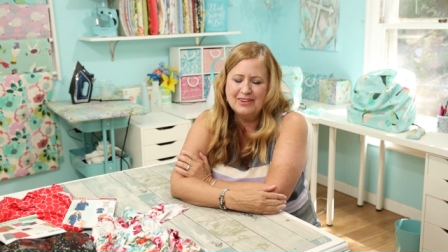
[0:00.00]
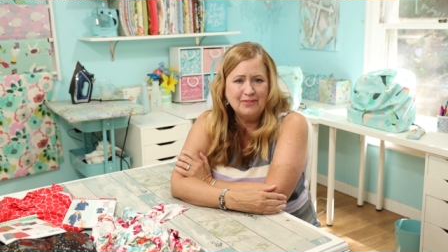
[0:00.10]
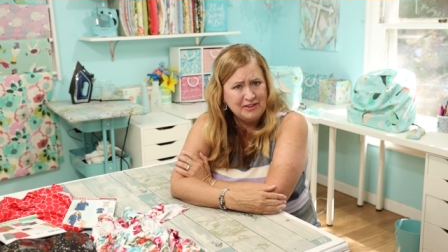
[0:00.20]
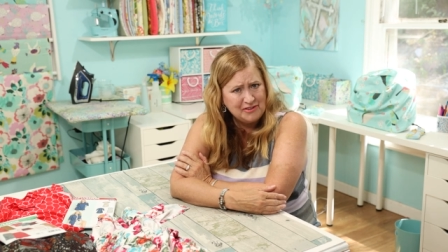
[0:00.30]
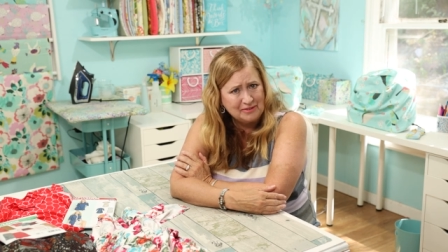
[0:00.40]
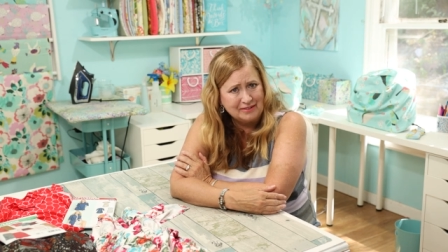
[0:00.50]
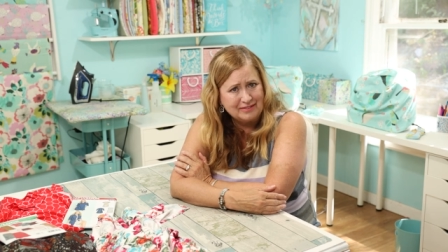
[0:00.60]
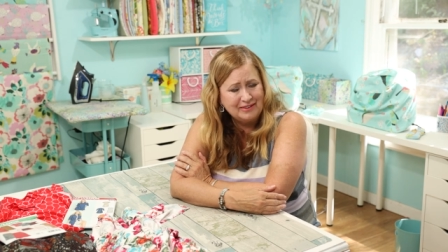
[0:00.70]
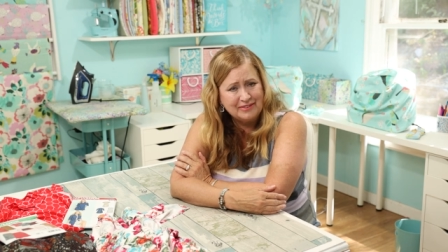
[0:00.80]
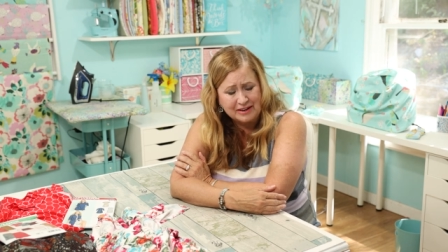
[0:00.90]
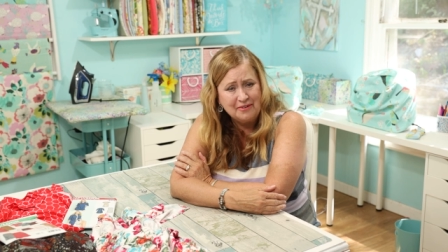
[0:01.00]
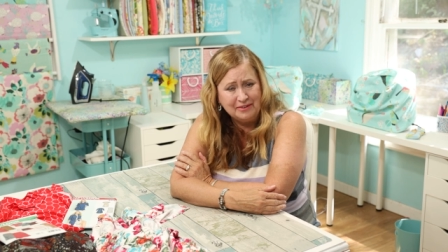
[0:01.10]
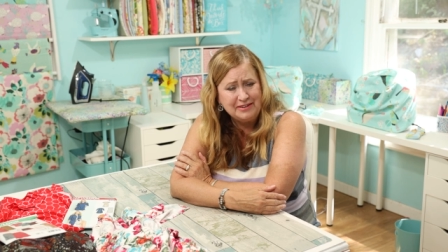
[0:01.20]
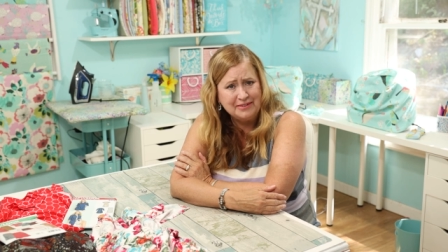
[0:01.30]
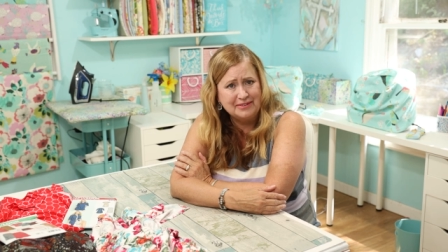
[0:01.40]
ritual. It was like a
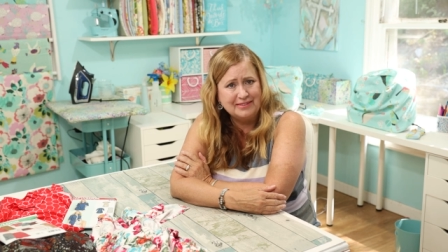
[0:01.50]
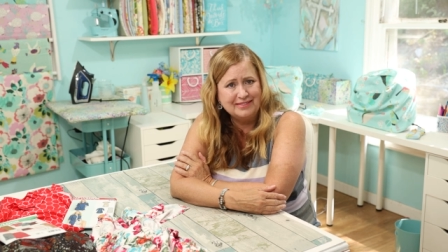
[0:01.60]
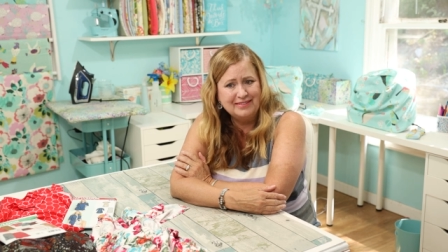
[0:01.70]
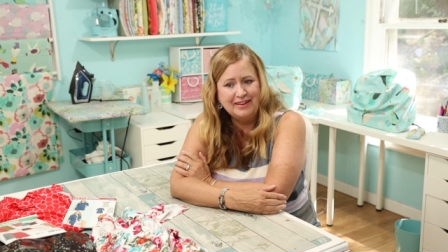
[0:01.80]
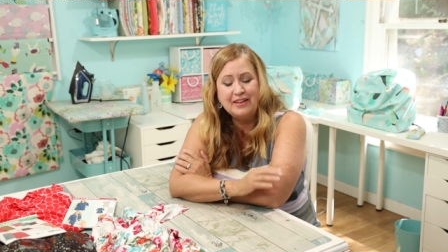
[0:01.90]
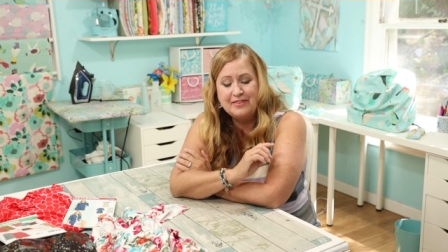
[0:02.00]
ritual.